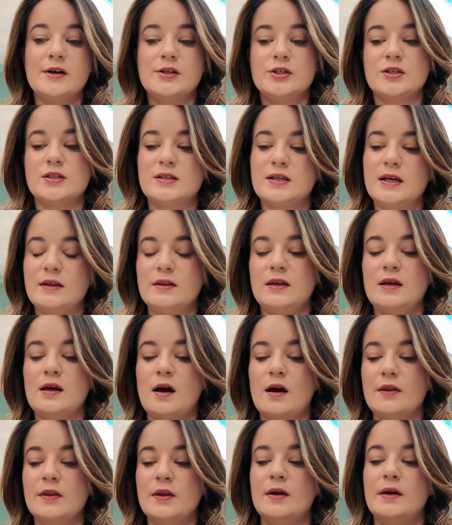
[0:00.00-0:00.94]
I just think the
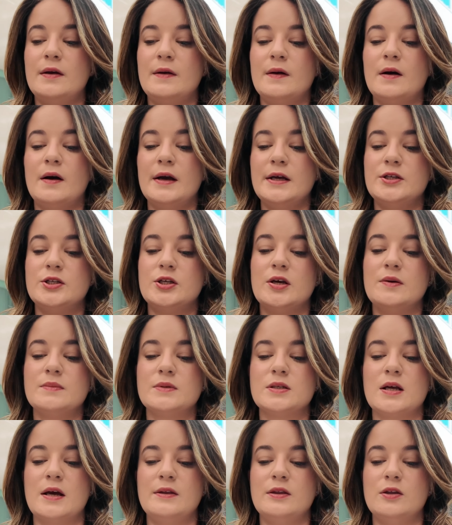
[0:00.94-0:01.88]
other
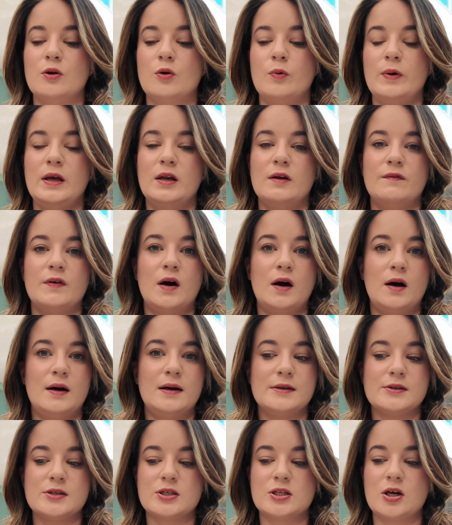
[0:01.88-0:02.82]
items, like the Queen of
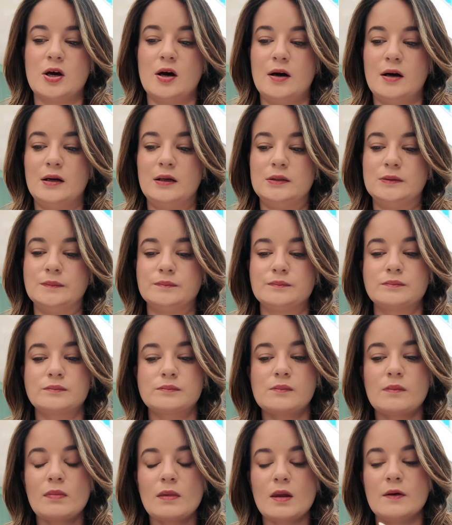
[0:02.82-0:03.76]
Hearts tart,
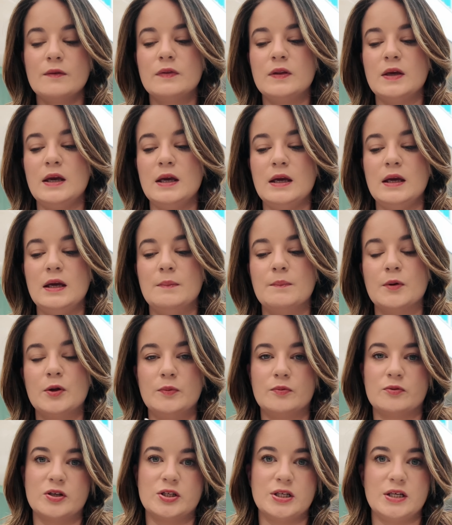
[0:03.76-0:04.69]
the
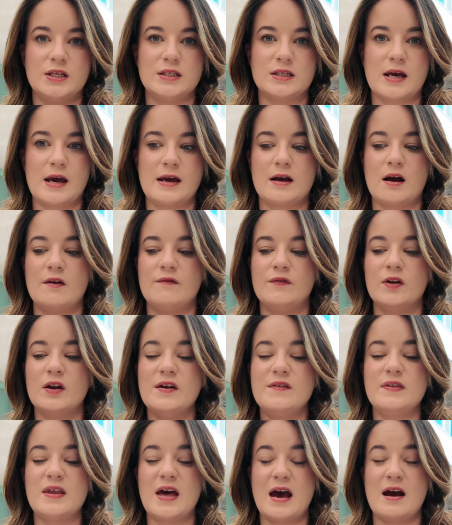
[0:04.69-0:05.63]
blueberry cheesecake, I feel
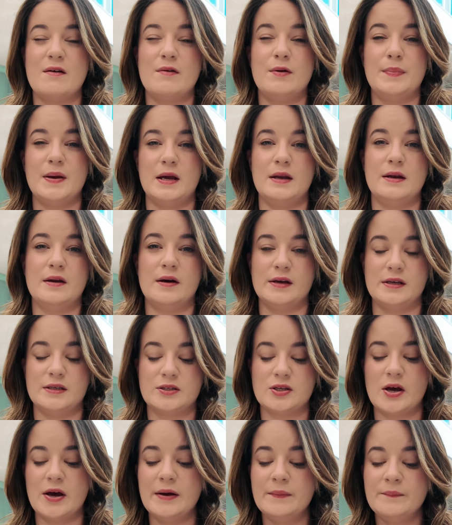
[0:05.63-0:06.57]
like they're a bit
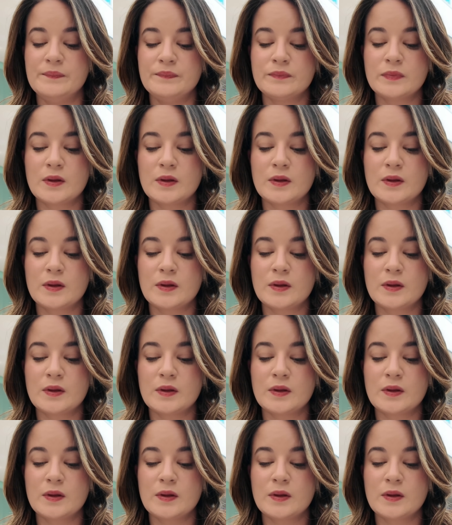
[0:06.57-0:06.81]
nicer.